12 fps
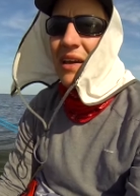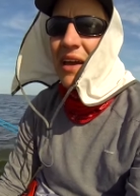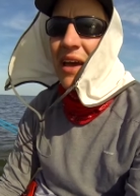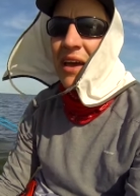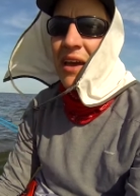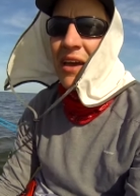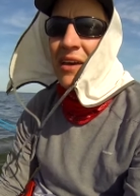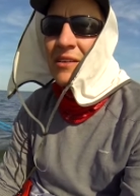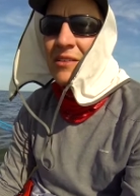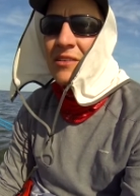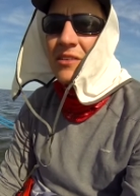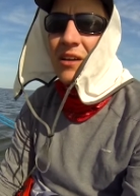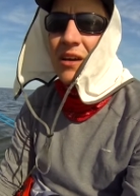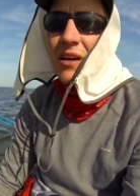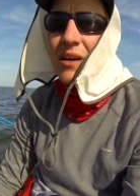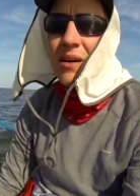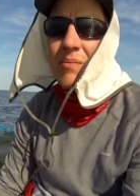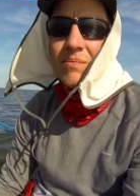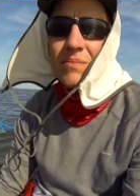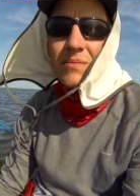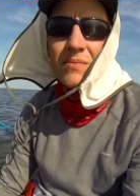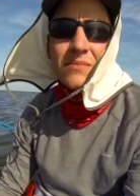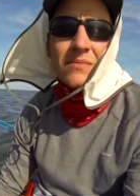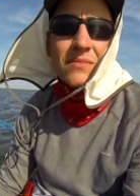and
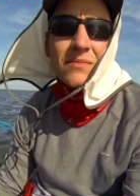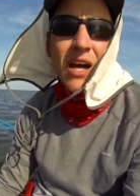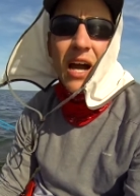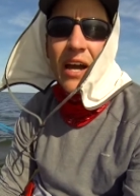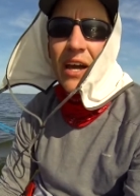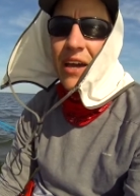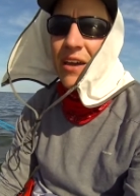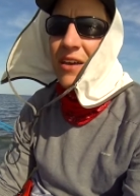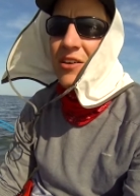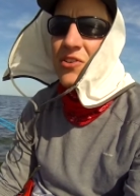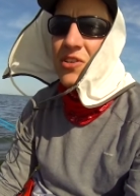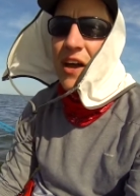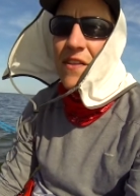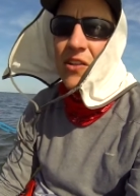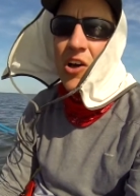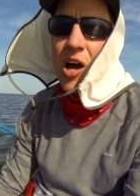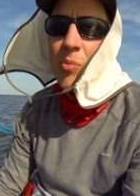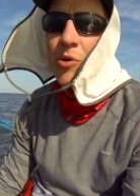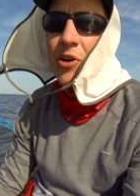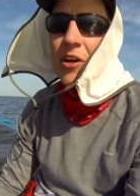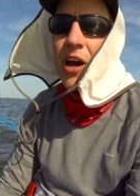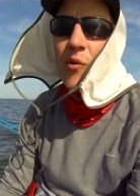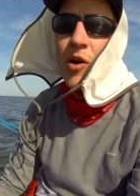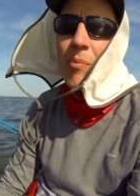I signed the logbook and
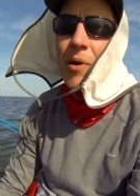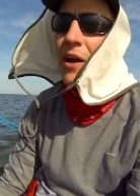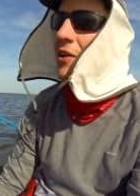got right back